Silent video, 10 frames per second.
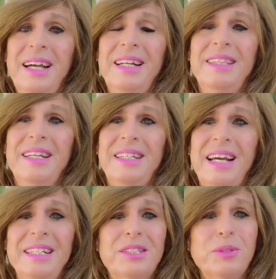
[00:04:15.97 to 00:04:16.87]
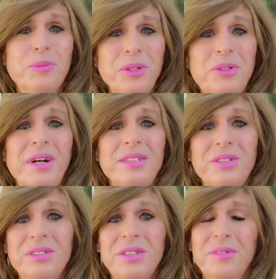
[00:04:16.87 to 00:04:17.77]
And I think that's the real
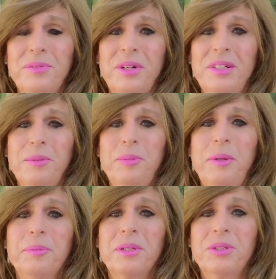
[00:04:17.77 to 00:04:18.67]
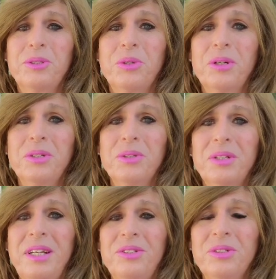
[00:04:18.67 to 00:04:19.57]
essence of the fun that people enjoy on
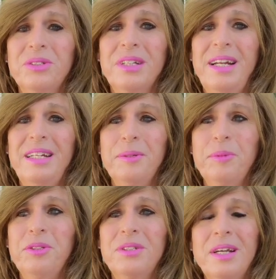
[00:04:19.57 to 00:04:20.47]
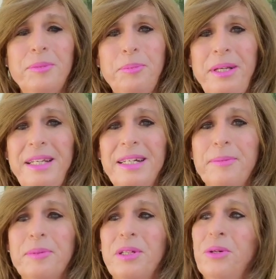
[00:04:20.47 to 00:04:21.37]
Kitchen Stadium is that being
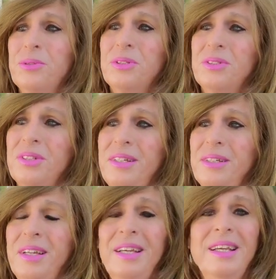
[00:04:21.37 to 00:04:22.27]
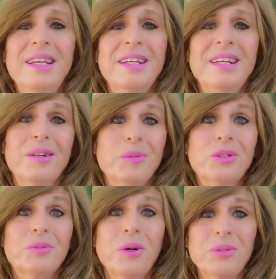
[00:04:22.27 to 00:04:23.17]
up close and seeing, you know,
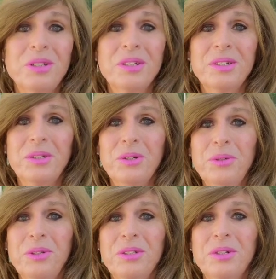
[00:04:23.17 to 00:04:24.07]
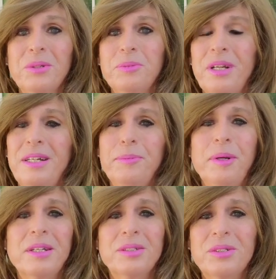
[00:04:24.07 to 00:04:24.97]
what's Rosie going to do in terms how do you
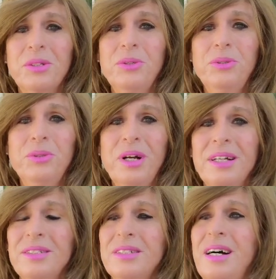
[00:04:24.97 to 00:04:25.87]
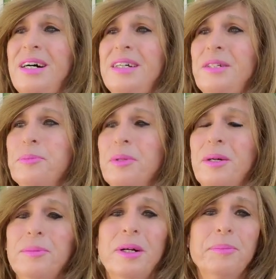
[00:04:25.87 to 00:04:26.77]
make a stew outside and
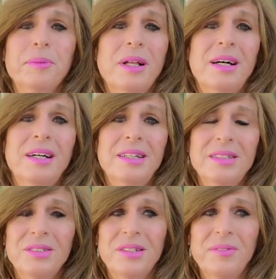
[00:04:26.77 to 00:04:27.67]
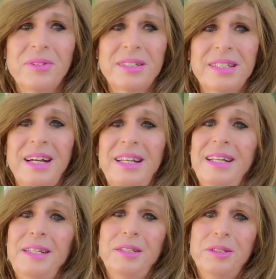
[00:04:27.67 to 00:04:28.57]
blah, blah, blah, and stuff like that.
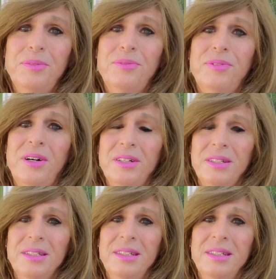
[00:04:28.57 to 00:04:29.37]
And it's fun.